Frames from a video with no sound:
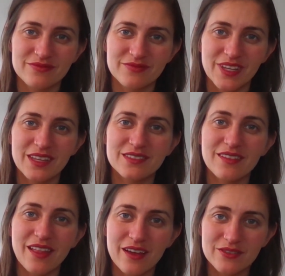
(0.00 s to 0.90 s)
It's
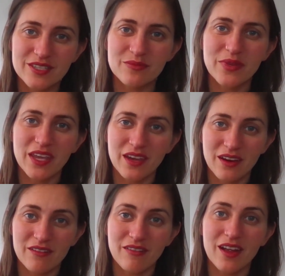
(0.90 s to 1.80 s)
allowed to be here
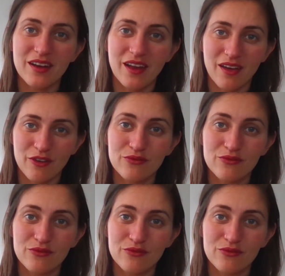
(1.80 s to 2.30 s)
right now.